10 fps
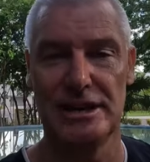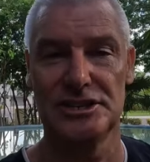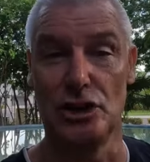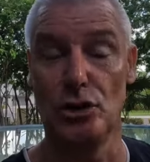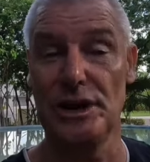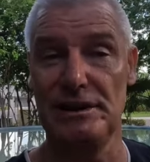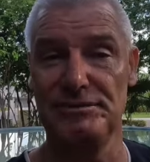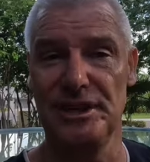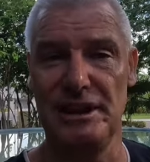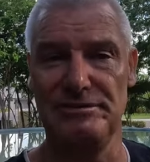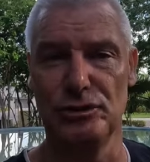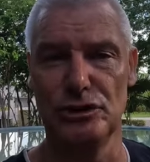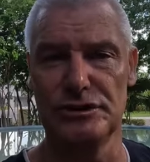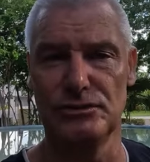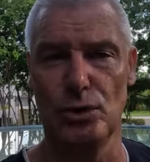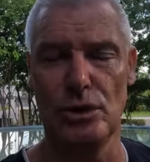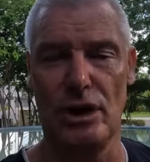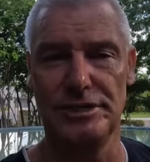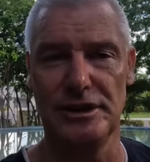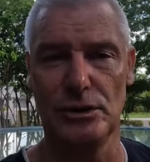So look out for that first of all.
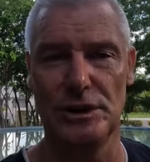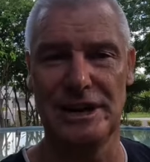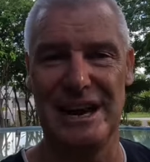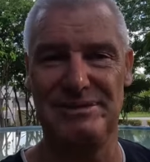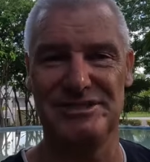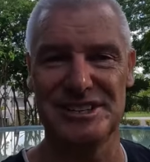I think we're going to have